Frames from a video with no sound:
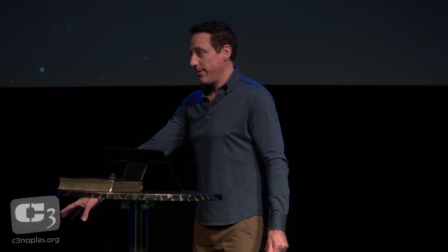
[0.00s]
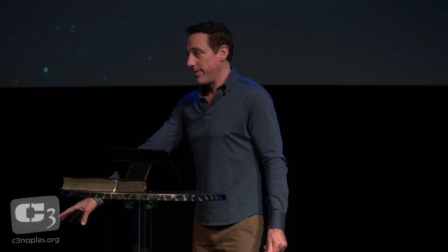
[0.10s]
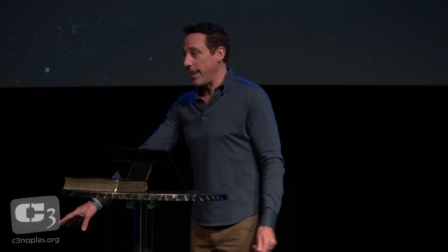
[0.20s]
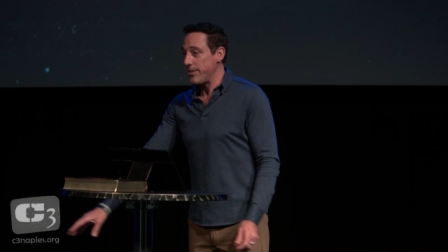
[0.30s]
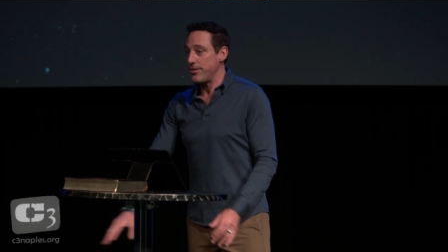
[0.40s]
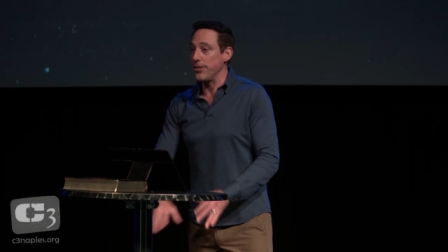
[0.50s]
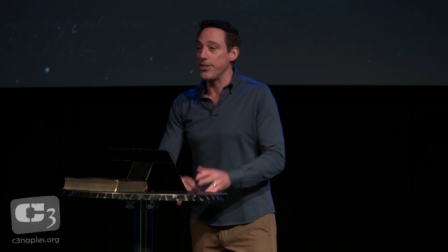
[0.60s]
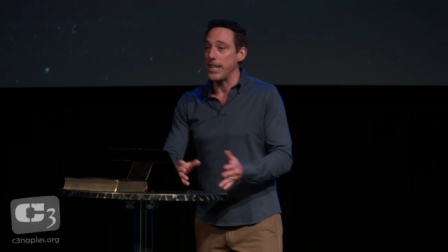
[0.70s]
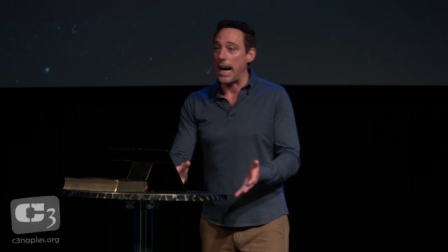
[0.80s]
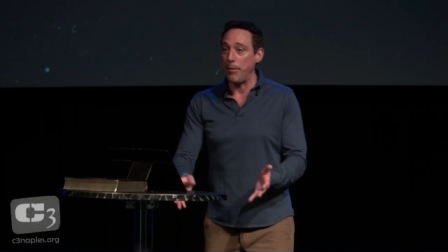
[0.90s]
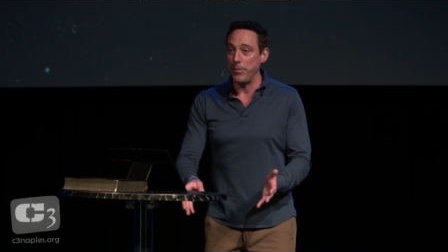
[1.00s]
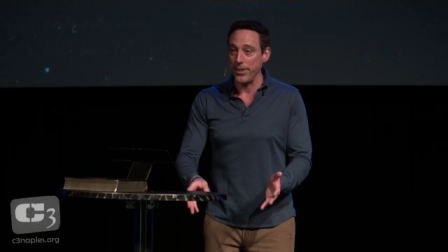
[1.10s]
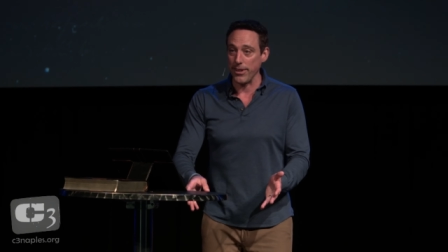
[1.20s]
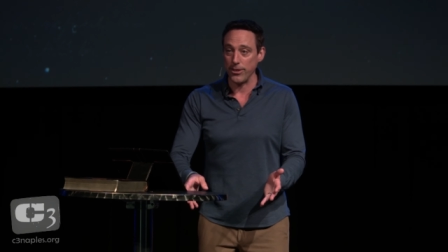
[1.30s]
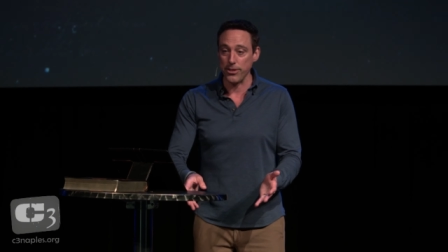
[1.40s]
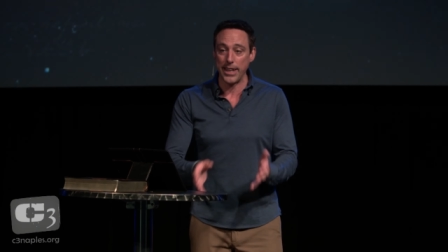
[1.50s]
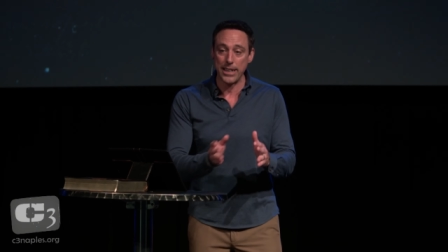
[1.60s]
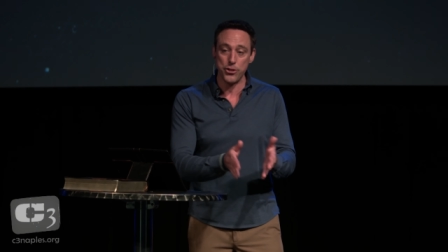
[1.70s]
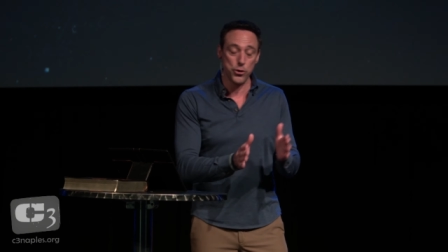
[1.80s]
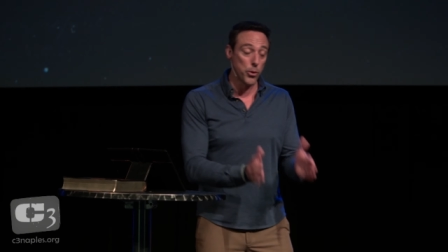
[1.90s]
That's your job. All right, so
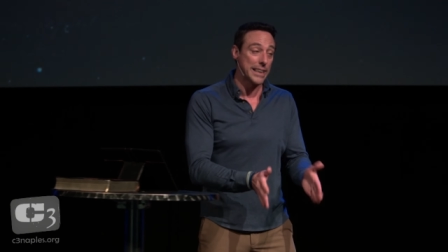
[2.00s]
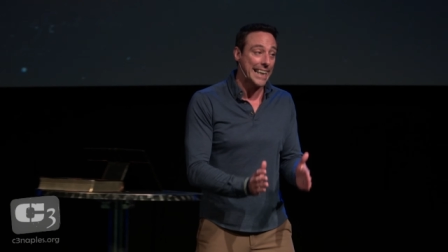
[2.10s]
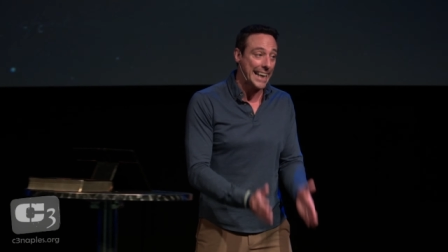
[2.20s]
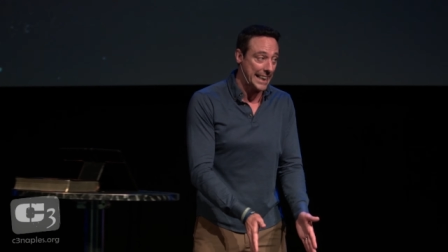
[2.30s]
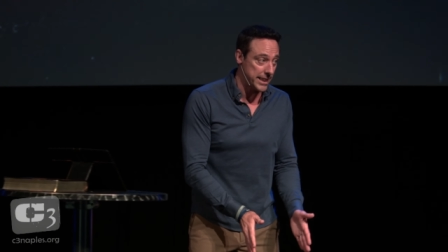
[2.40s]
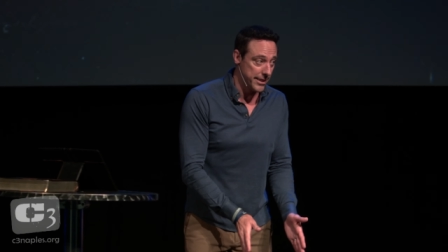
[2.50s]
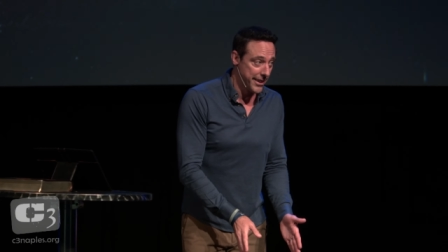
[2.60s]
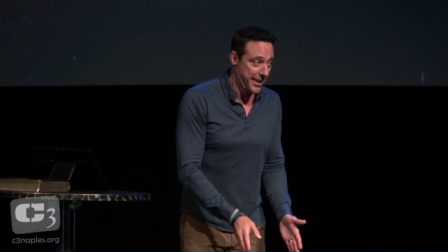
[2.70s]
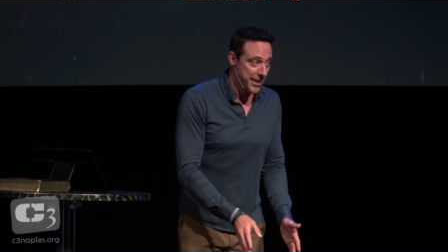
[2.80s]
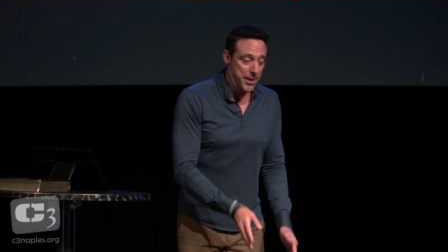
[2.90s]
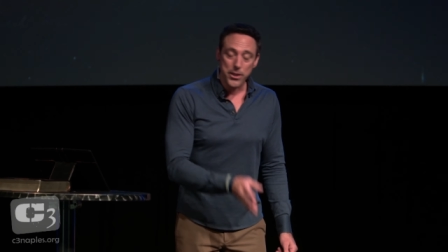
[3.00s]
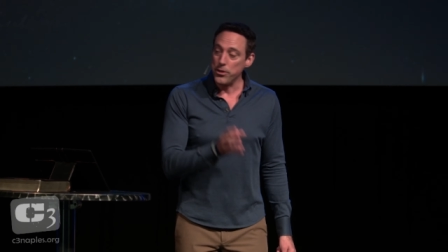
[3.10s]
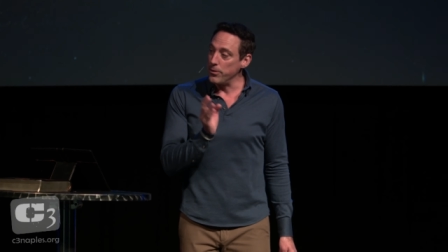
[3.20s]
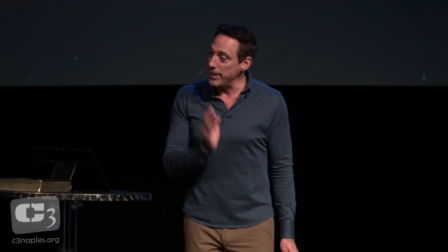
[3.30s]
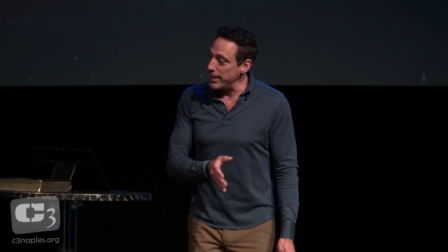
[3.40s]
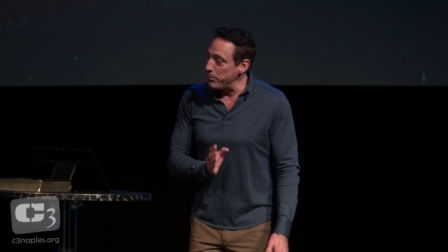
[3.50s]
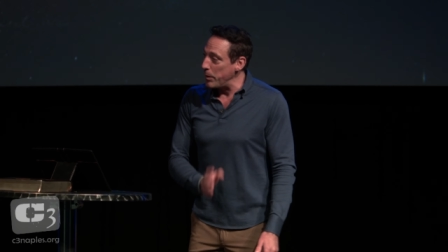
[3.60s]
that's your lane. You need to be